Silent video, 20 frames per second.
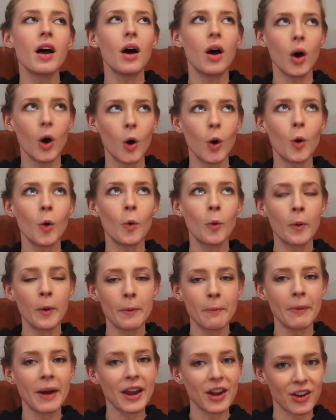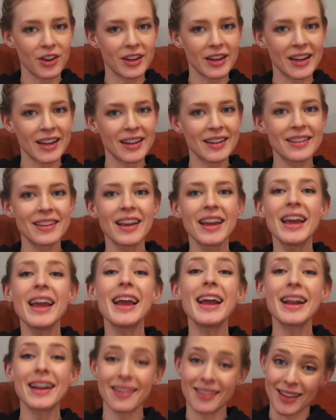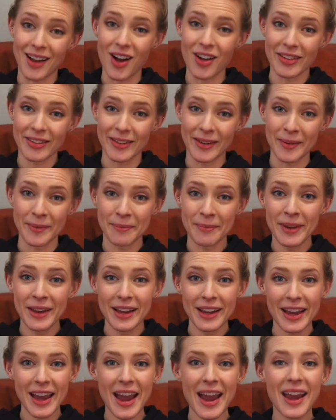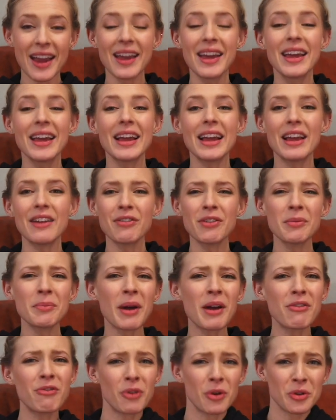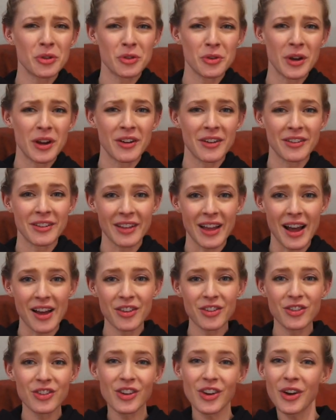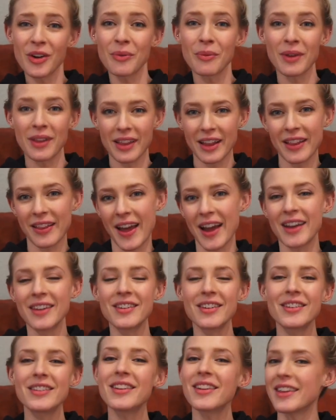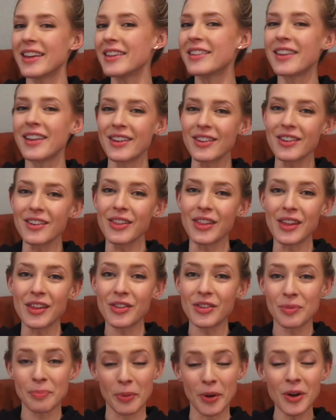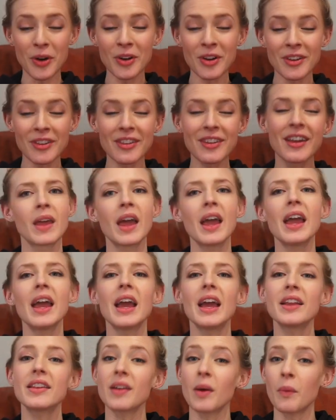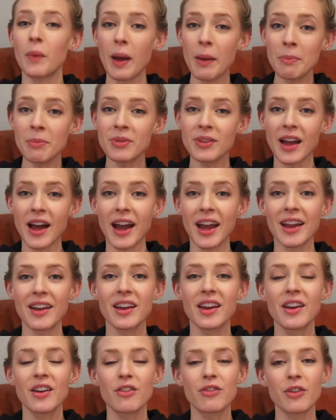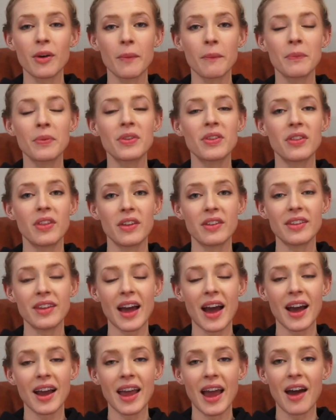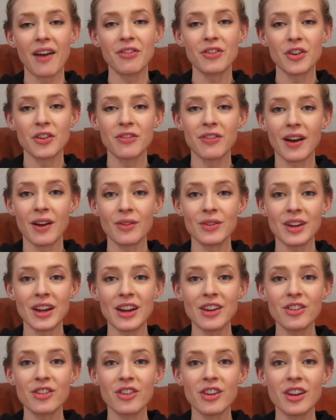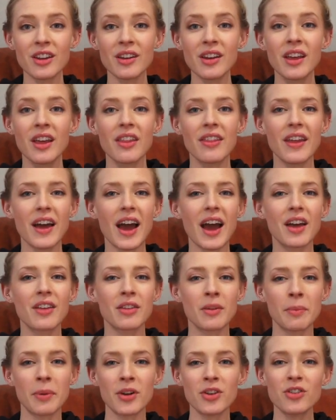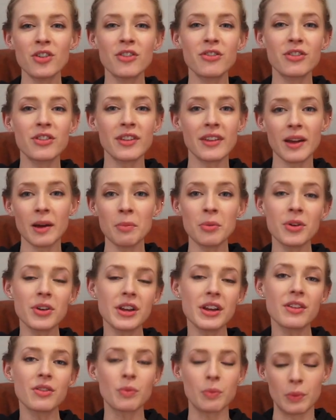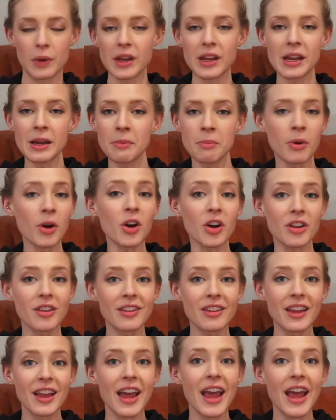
Oh my goodness, it is awesome, okay? Even my fourth graders last year really liked to listen to these books. It's a website from the SAG-AFTRA Foundation that has a bunch of celebrities reading books,